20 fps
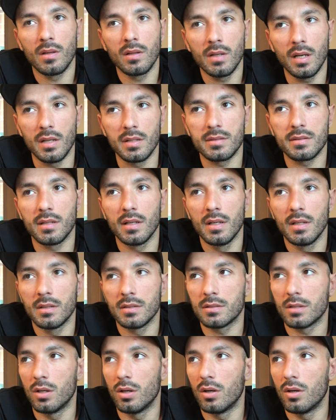yes,
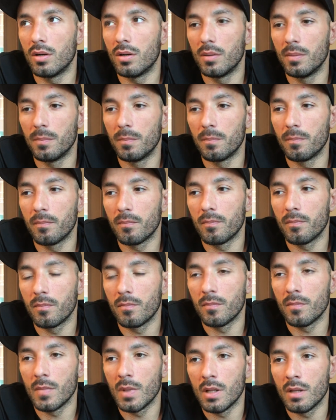so
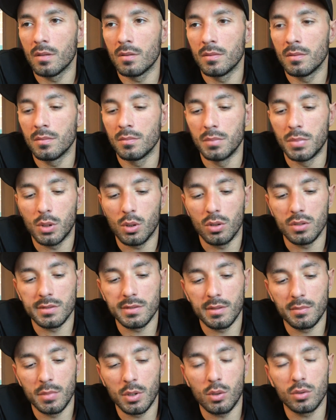because
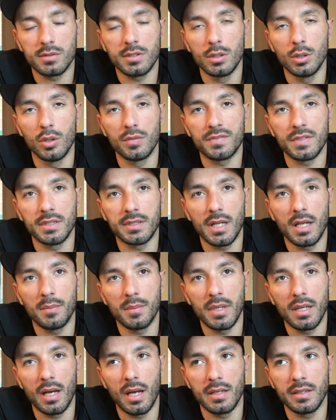the UFC tell
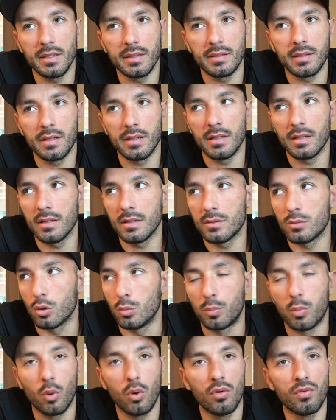me I need to
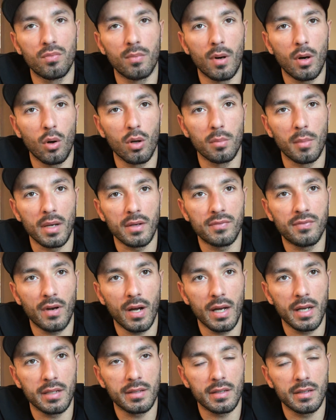prove all my
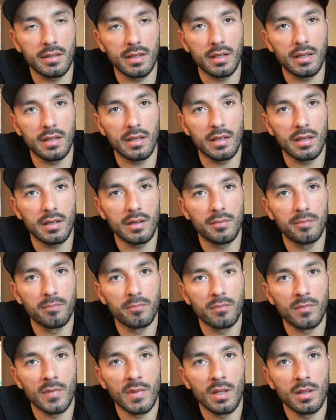fight
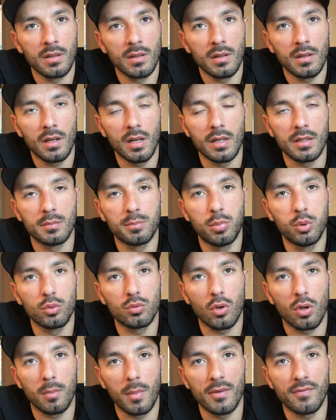and
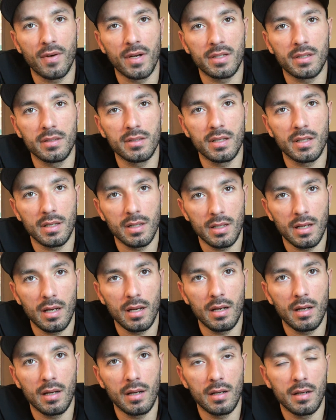put all my fight in
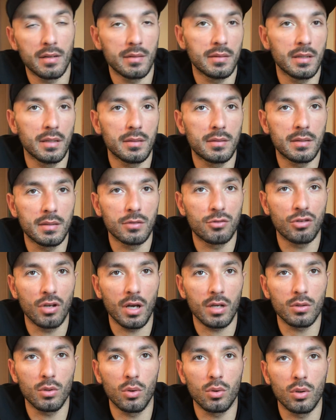the
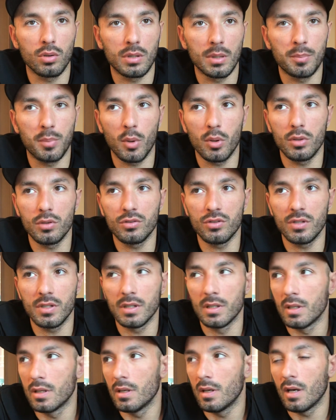share dog or topology.
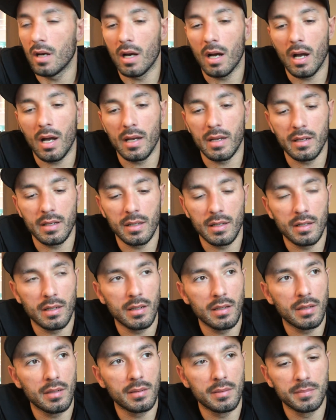
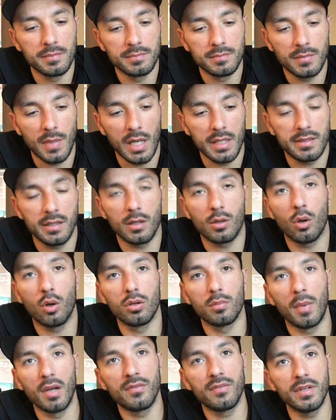I take all
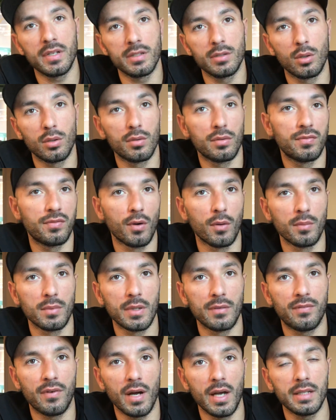my video from
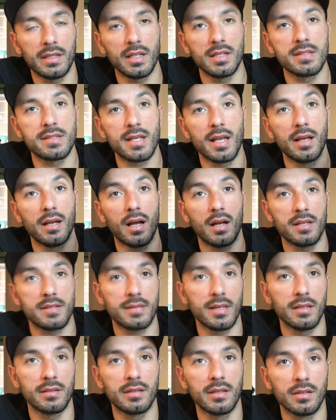the fight and say I send